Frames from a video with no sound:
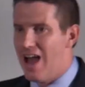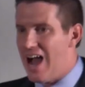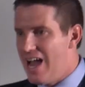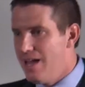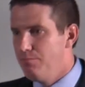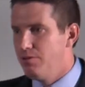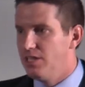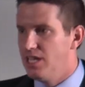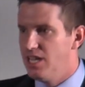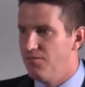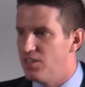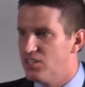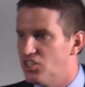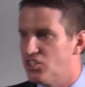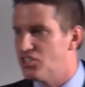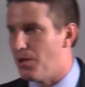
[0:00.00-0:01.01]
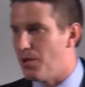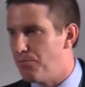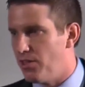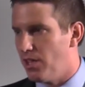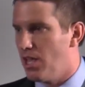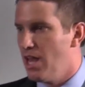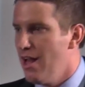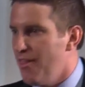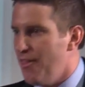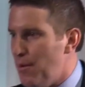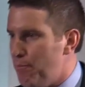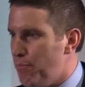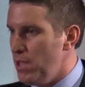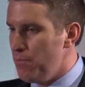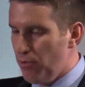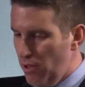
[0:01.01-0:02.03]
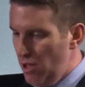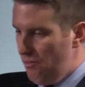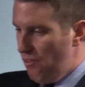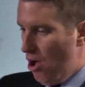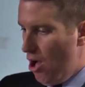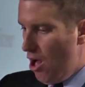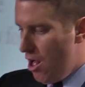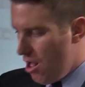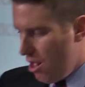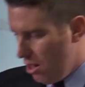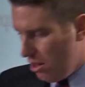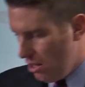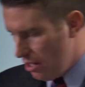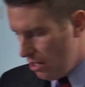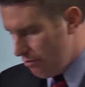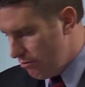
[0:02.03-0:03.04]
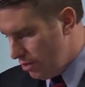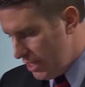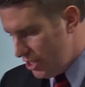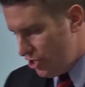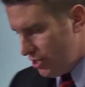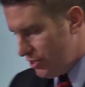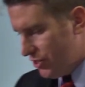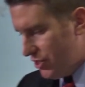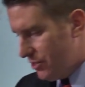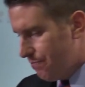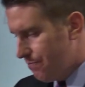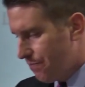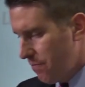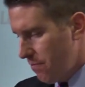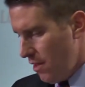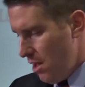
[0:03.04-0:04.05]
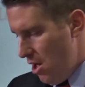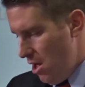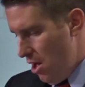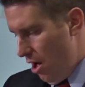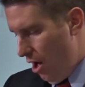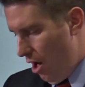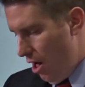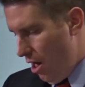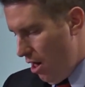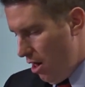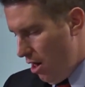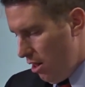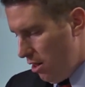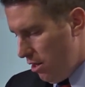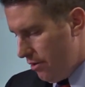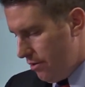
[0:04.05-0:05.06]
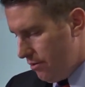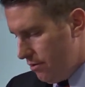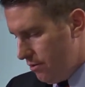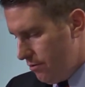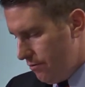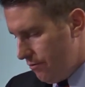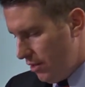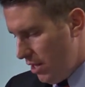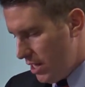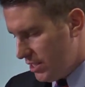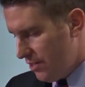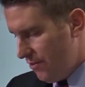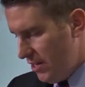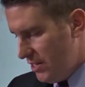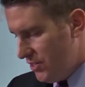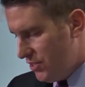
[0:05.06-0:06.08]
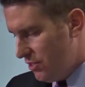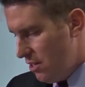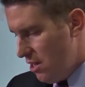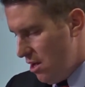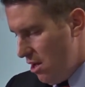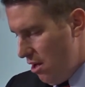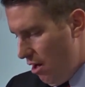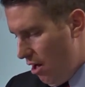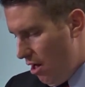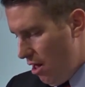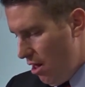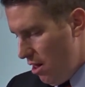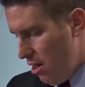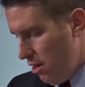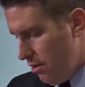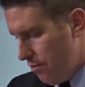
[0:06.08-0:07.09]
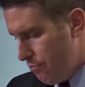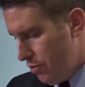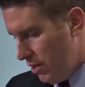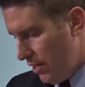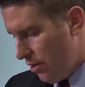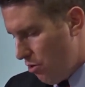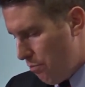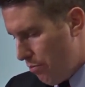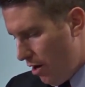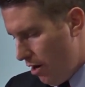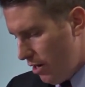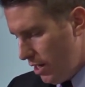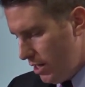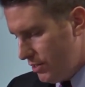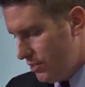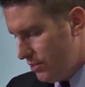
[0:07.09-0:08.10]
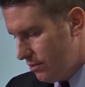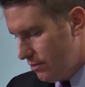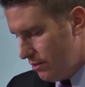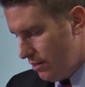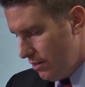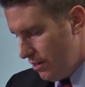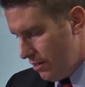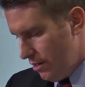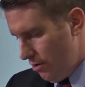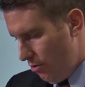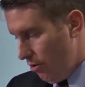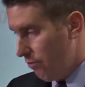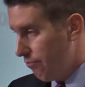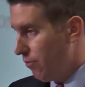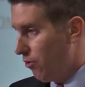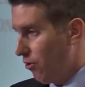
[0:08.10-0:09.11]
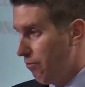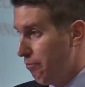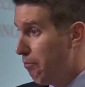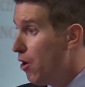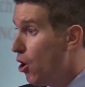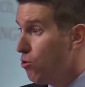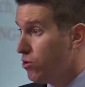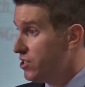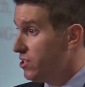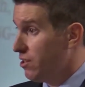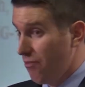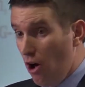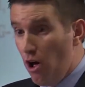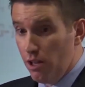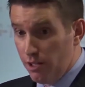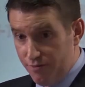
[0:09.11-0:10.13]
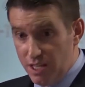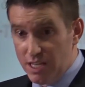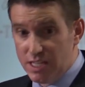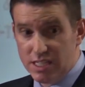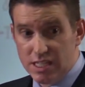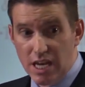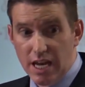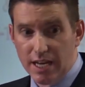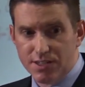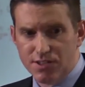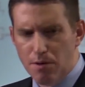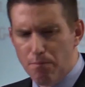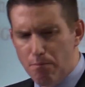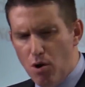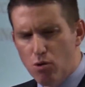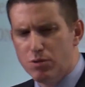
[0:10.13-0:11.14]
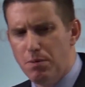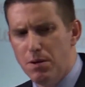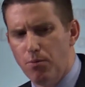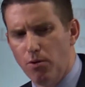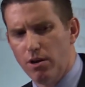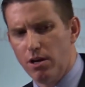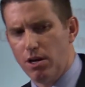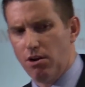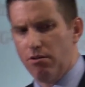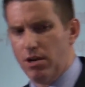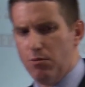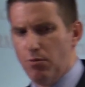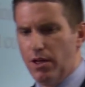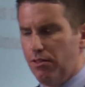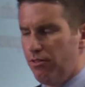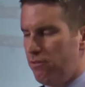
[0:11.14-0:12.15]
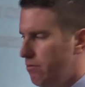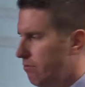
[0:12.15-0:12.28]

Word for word: I believe this is something that people of all religions, all philosophies, all political parties, or, or most of all of these things that most people can agree with.